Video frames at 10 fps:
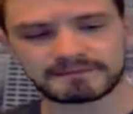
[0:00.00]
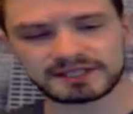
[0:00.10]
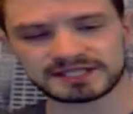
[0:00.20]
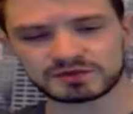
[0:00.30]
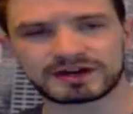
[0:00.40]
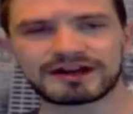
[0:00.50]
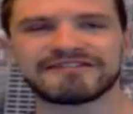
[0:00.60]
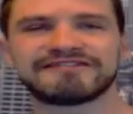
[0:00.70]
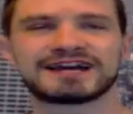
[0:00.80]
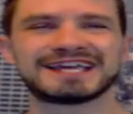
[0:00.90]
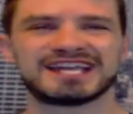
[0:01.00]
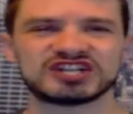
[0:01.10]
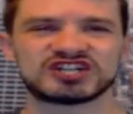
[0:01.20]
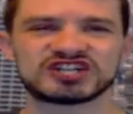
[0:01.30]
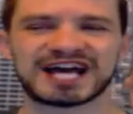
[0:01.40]
That's where I fucking
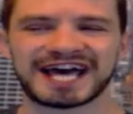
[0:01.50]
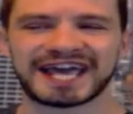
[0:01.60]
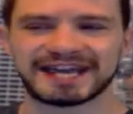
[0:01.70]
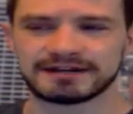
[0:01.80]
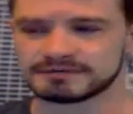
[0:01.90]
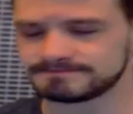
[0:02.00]
shine.